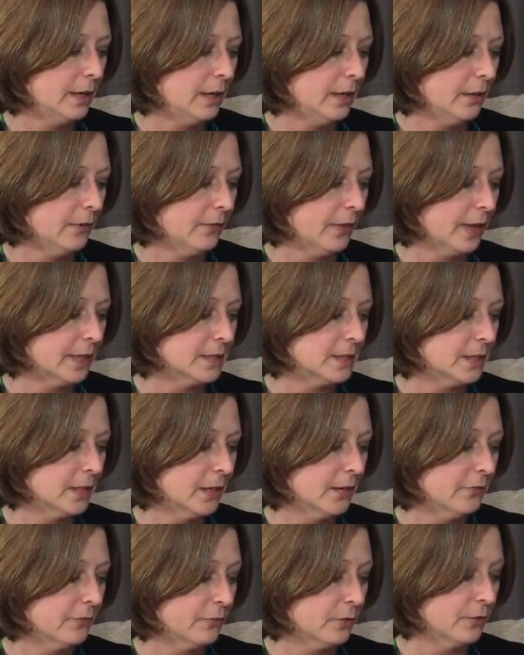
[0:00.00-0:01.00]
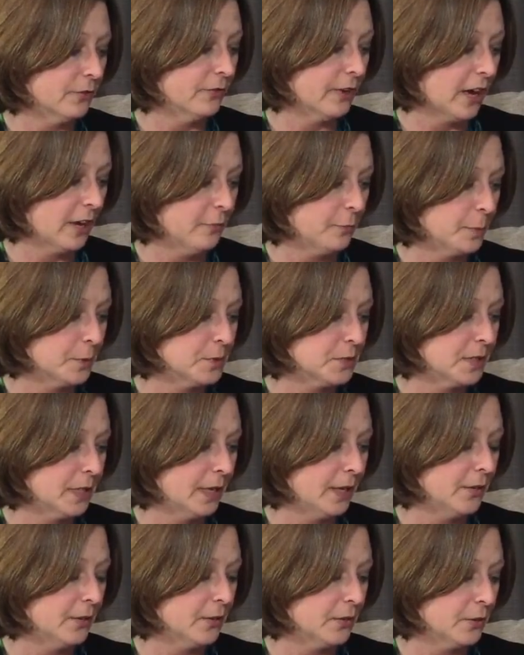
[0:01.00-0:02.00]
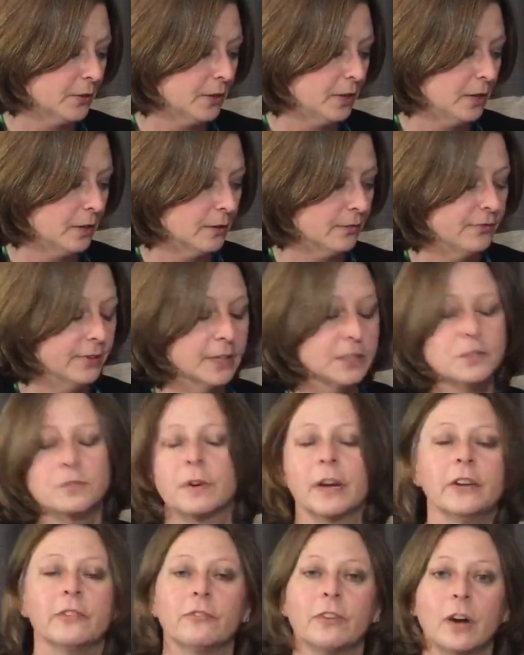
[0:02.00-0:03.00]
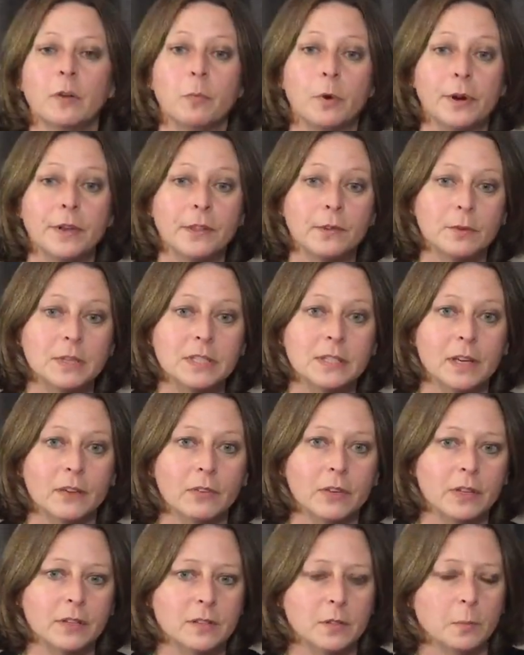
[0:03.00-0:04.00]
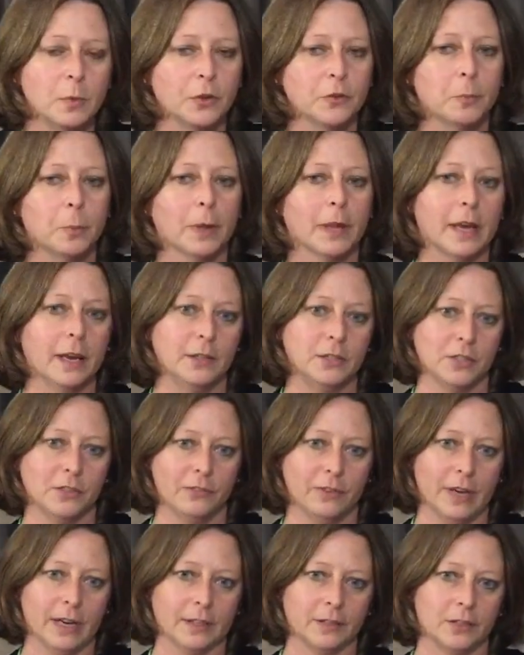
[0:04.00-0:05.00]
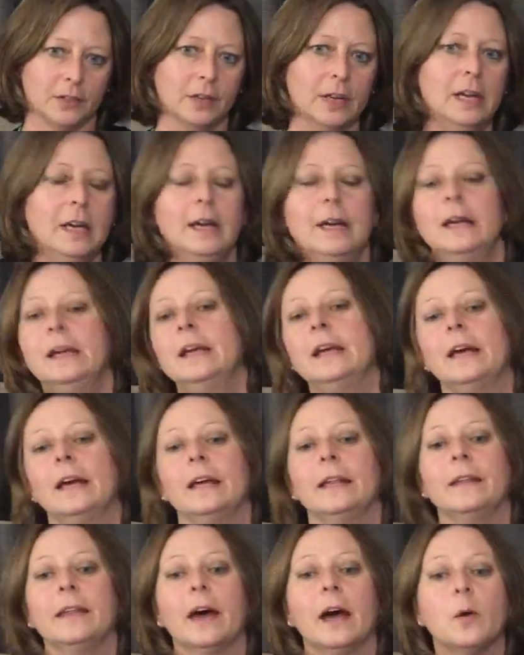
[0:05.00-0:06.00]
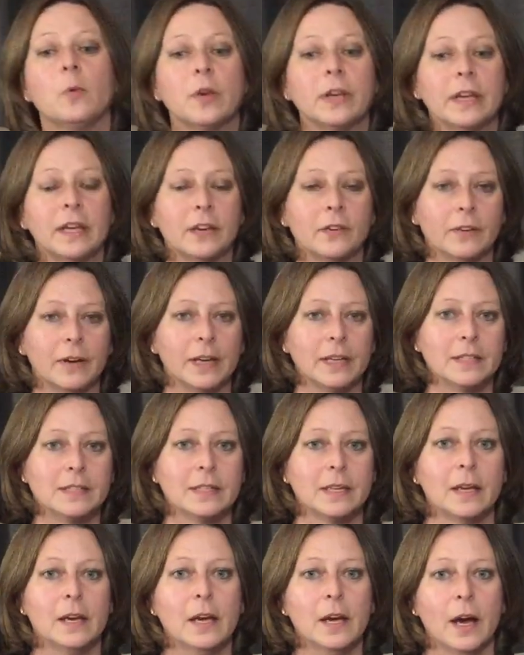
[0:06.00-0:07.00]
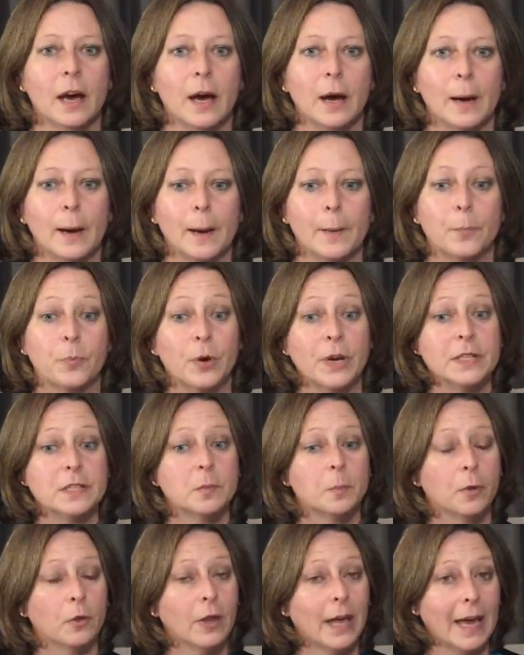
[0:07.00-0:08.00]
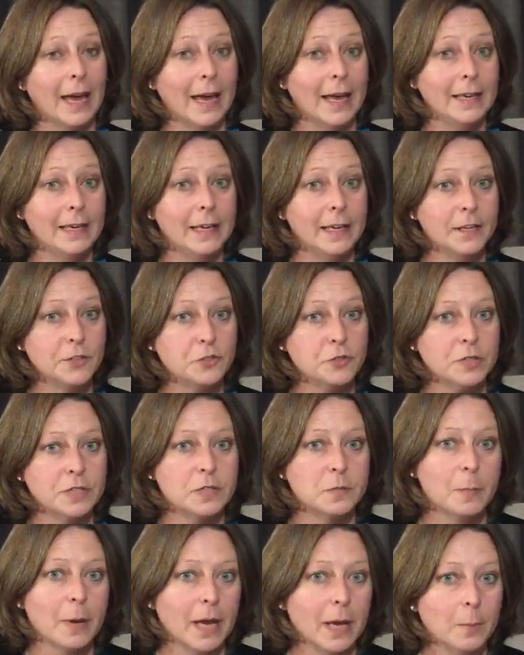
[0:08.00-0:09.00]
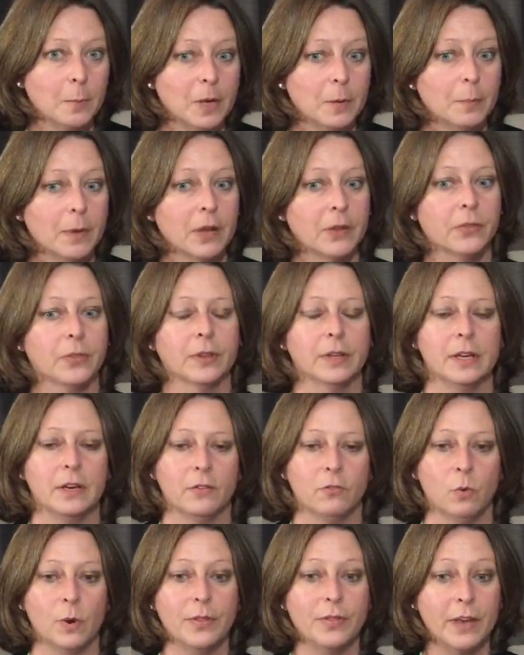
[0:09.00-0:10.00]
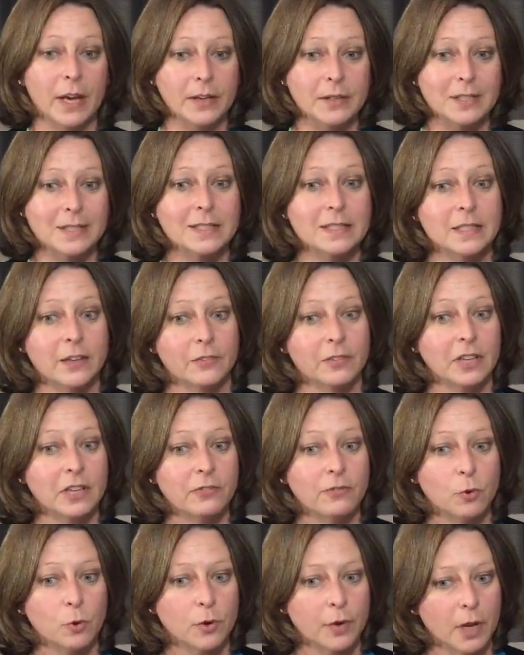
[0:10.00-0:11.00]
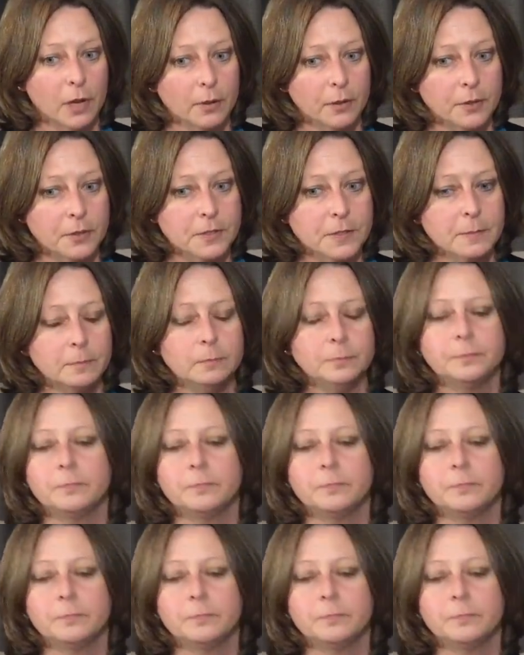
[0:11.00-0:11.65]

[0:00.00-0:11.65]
if that's for 5%, 30-year fixed rate, 5.37 is a multiplication factor. And that would give us principal and interest payment monthly of $1,074.